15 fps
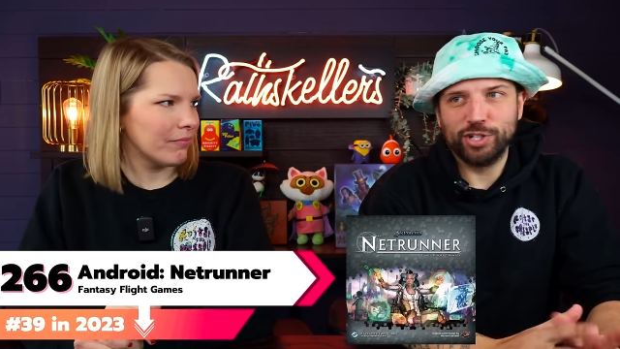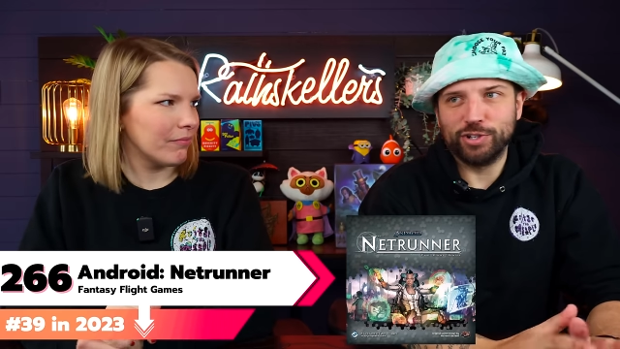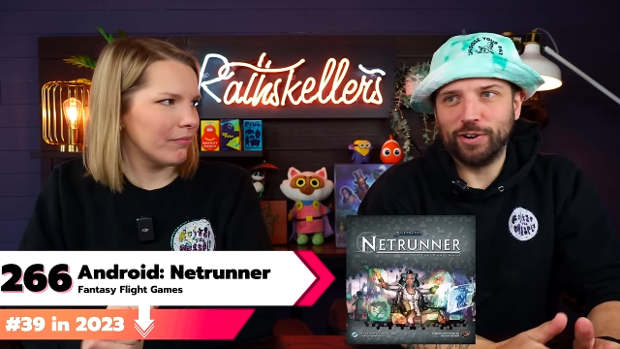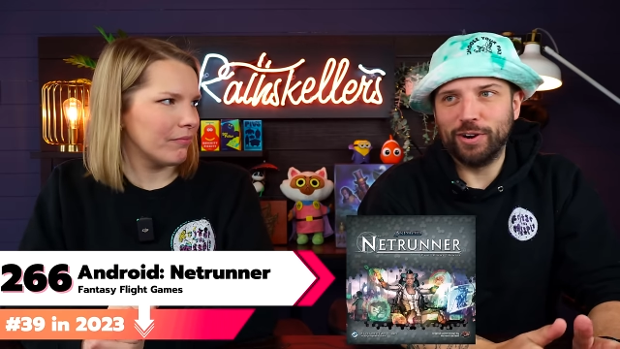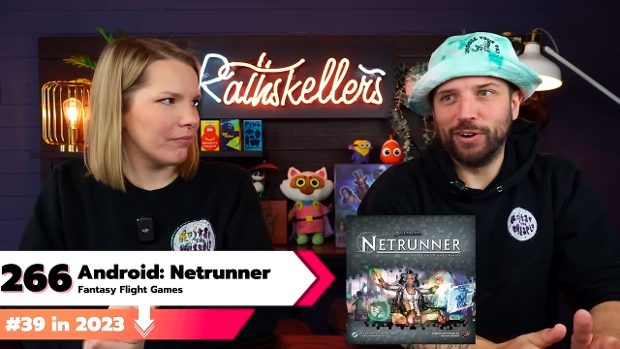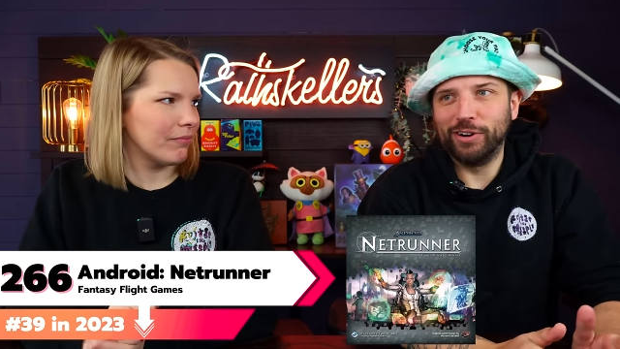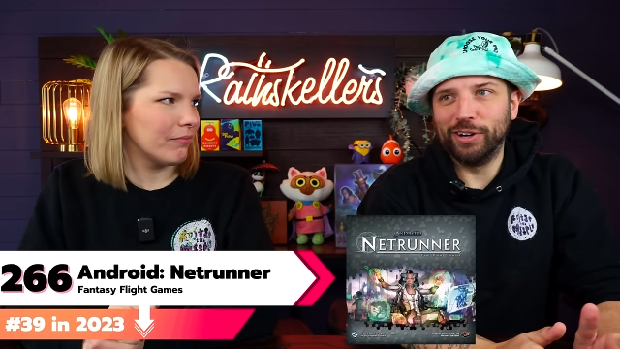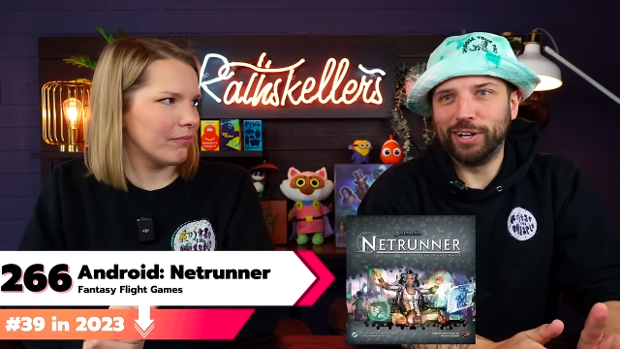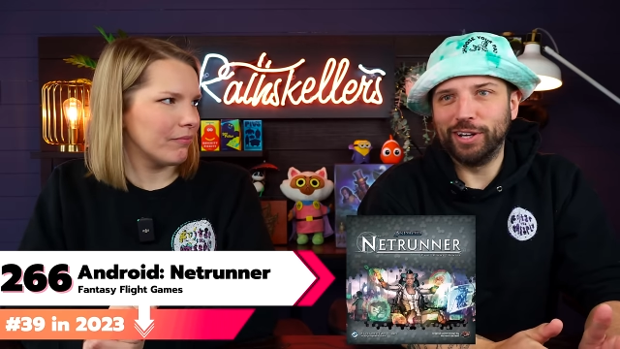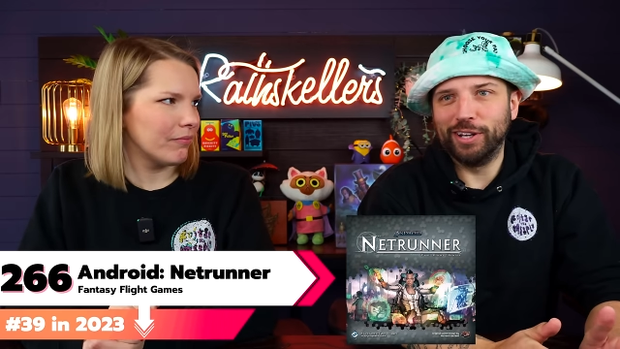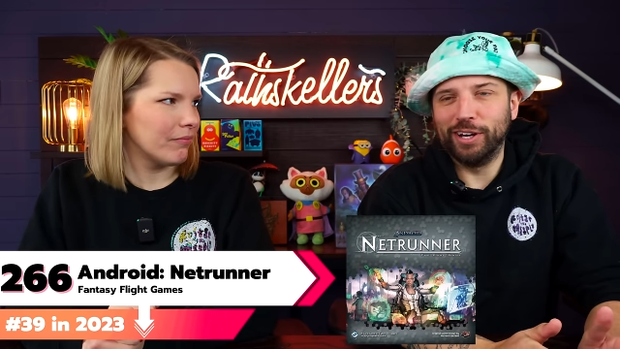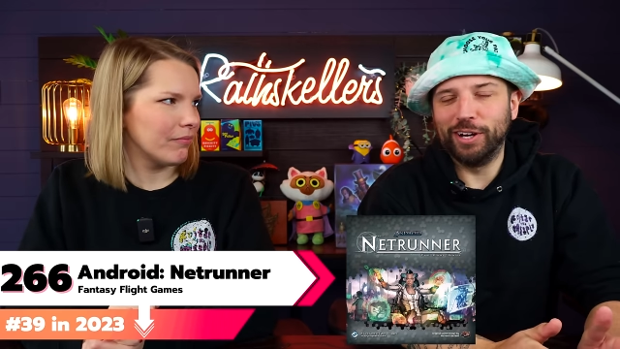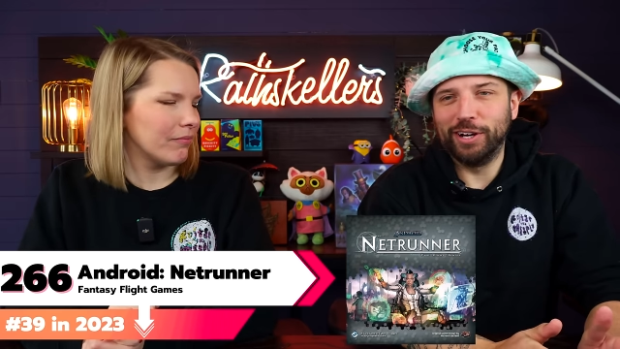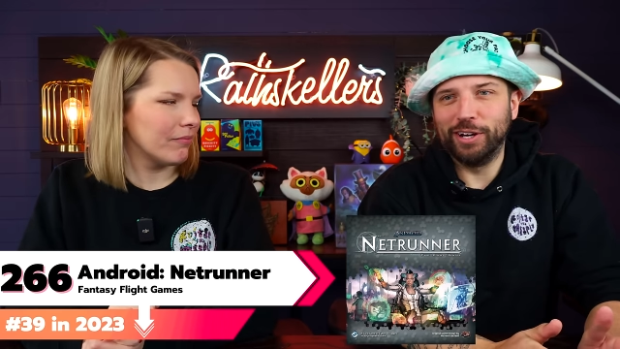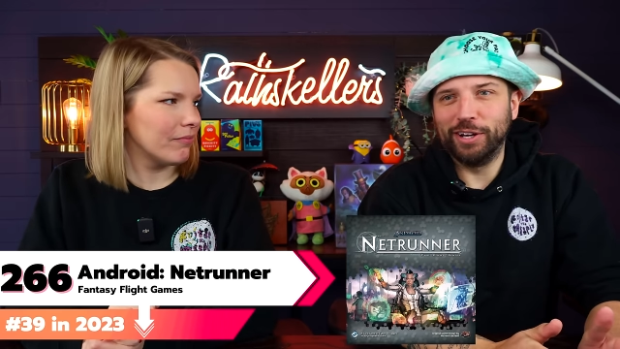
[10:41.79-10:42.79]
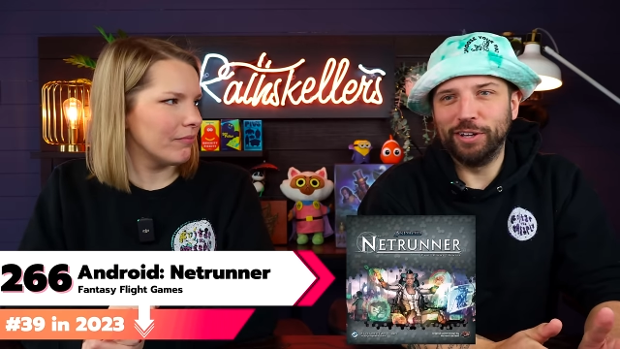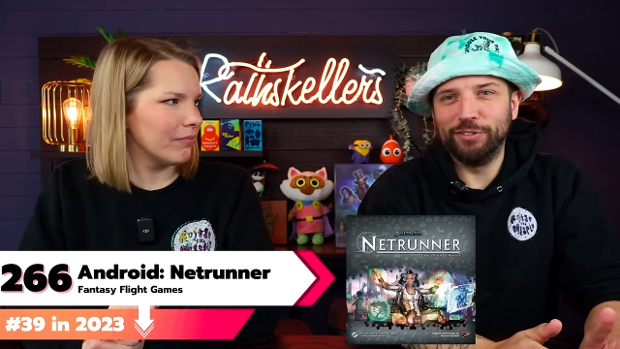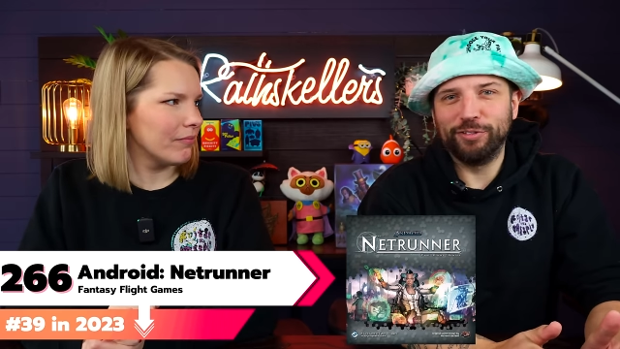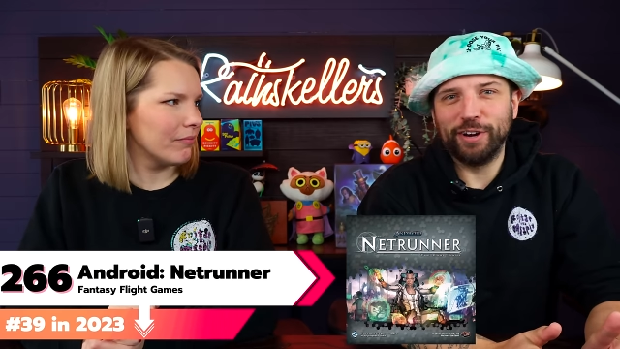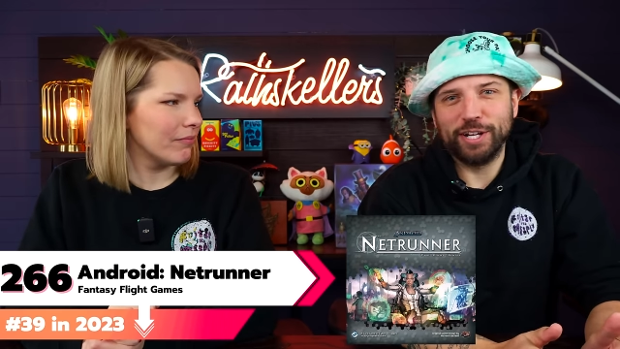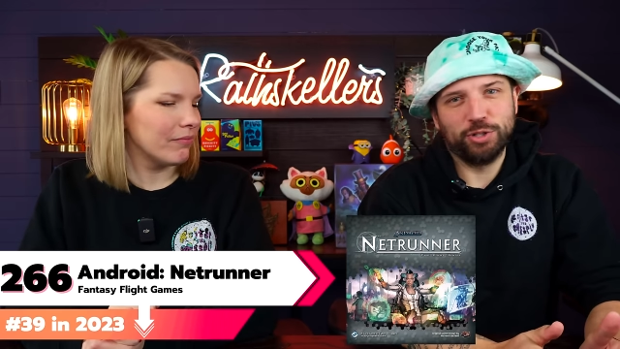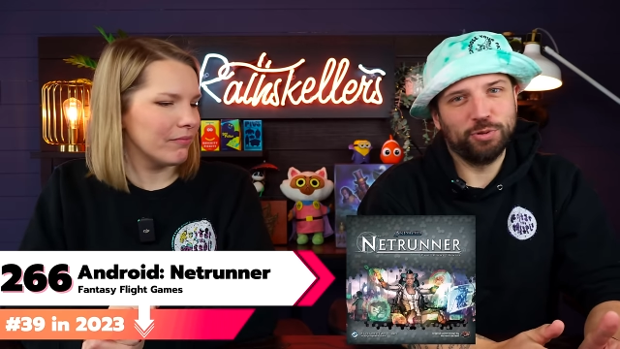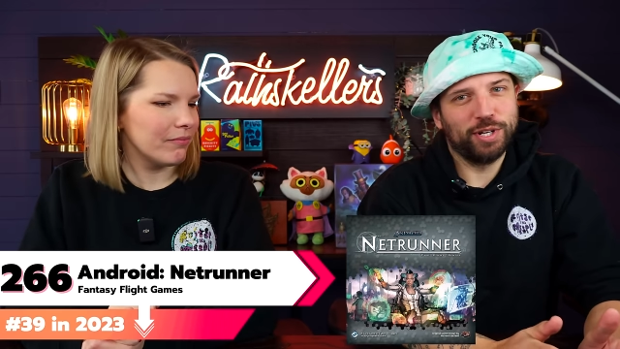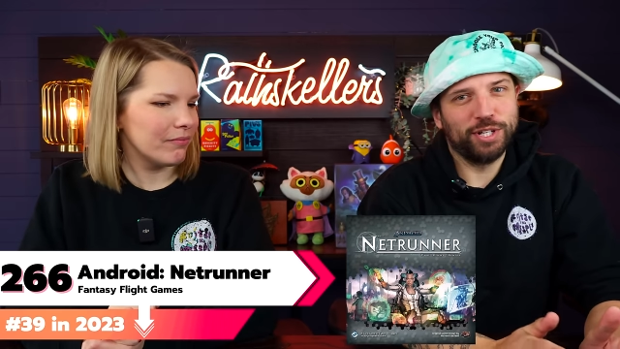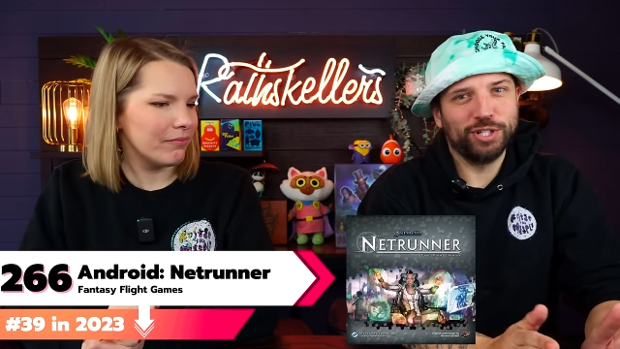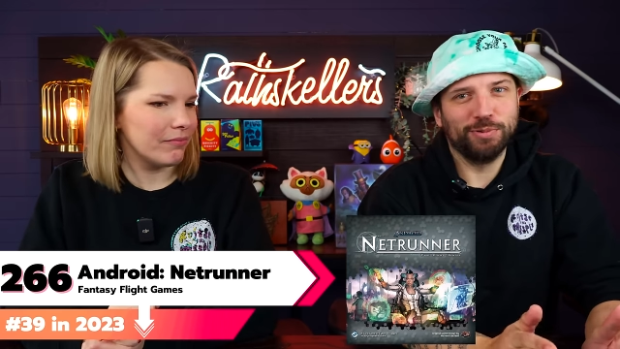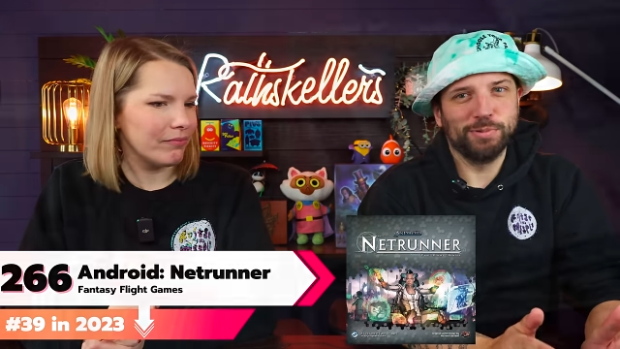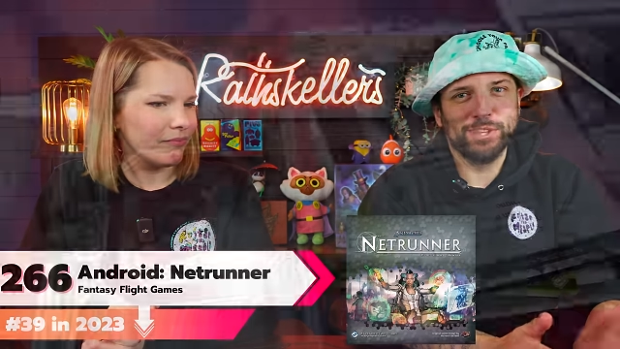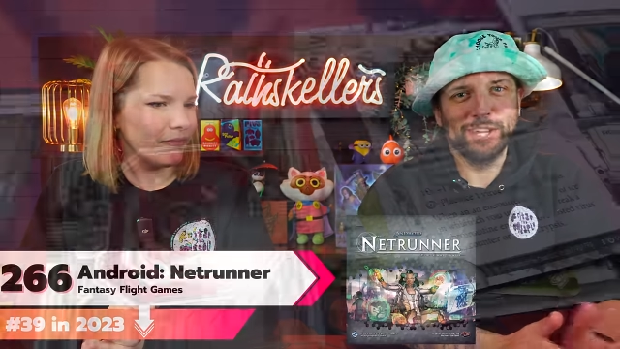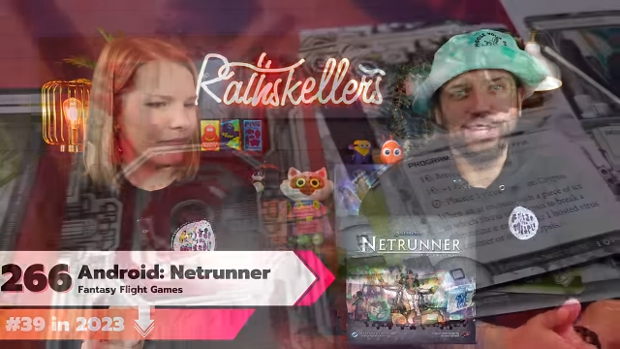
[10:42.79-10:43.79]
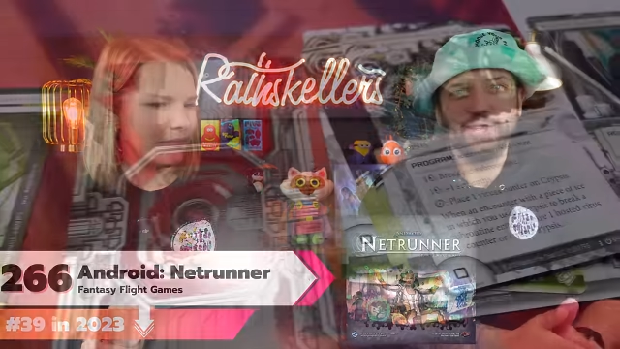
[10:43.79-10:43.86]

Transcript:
Speaker 1: strong uh, infatuation with